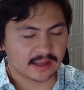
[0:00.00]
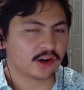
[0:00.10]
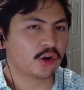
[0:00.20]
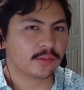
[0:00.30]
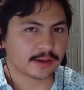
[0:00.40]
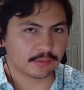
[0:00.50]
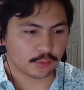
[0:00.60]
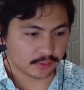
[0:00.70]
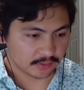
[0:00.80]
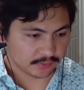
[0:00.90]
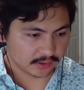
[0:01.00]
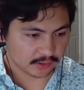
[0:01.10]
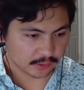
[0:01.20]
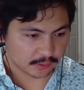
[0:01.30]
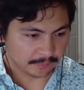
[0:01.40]
home, like recording a
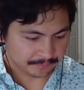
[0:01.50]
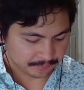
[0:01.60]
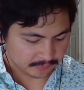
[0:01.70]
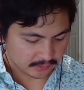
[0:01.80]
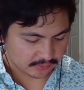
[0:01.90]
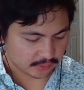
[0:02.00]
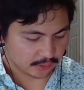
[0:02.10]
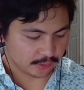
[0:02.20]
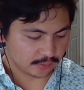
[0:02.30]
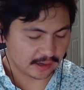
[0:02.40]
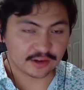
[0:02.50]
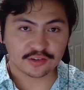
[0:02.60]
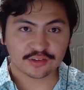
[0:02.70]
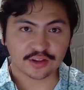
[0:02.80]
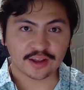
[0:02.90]
video, so I
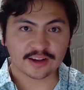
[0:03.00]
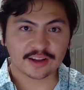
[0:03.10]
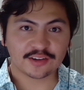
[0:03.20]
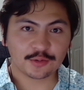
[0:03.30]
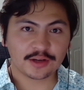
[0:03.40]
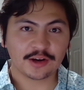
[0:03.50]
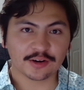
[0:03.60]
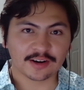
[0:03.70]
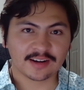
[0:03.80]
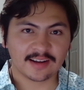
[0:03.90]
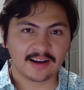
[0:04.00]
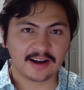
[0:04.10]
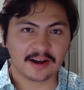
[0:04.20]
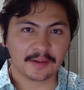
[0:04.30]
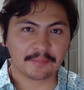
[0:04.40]
just thought I'd do it here,
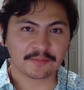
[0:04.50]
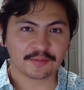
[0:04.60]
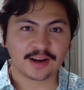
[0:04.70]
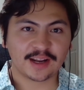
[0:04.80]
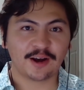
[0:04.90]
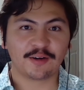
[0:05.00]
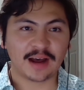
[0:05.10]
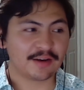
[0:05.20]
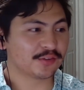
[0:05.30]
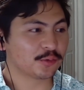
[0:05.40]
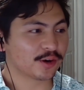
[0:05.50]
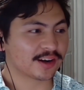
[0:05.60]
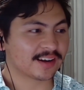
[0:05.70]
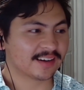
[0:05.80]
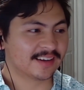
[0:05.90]
right now, after
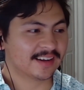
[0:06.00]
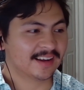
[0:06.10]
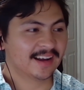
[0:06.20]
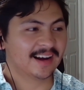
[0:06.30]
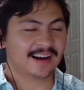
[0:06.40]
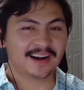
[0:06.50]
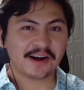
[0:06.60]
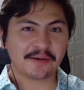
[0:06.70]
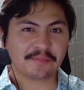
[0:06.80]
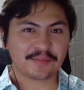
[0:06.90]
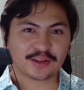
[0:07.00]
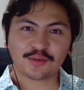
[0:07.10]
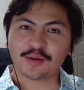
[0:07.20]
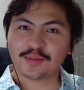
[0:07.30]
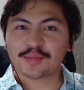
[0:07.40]
work. That's
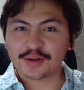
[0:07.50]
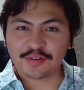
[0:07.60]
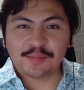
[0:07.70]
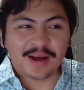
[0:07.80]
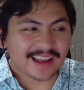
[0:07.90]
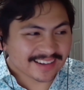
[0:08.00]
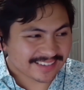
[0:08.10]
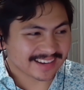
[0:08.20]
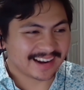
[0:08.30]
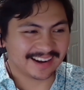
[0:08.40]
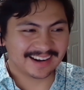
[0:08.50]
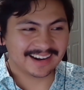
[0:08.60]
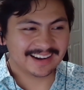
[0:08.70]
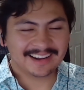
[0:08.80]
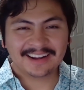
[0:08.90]
why I'm a bit of a mess.
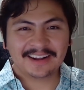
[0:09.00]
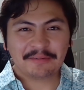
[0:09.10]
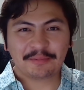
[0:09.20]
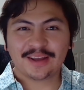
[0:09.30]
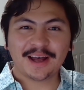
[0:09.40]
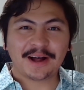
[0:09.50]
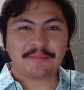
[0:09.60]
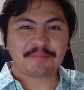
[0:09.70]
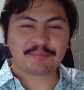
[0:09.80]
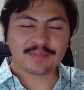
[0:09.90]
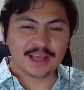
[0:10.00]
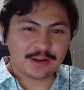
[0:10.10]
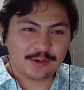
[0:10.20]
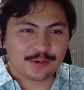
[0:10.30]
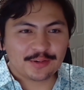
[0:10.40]
But yeah,
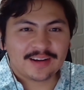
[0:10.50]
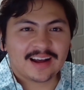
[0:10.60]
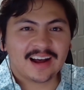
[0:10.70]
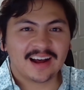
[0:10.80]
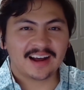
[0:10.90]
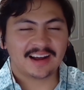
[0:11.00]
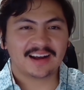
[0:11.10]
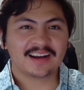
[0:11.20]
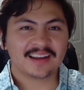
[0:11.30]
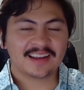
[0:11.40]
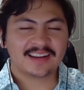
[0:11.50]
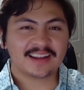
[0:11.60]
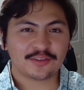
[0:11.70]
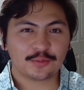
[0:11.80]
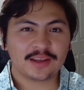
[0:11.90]
anywho,
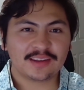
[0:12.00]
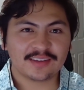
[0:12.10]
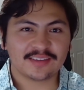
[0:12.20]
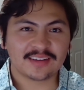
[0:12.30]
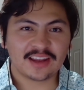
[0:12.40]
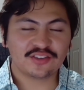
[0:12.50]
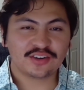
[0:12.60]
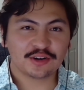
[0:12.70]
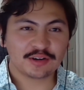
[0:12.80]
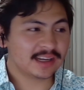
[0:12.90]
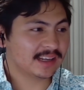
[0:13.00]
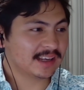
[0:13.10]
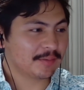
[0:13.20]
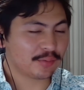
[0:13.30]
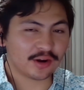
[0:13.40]
next week is
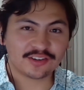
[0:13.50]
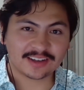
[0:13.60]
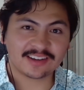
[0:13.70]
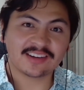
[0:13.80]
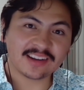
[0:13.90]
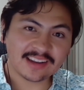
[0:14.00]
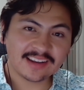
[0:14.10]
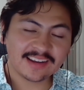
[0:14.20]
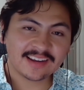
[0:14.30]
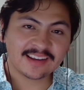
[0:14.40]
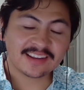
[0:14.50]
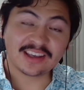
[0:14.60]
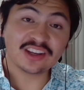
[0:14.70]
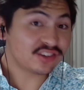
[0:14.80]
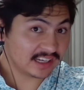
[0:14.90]
Engineering Project D,
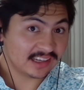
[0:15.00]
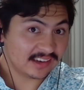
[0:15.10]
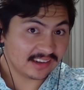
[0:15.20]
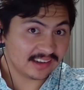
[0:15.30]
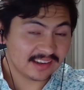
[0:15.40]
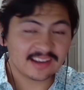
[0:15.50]
Keychain D.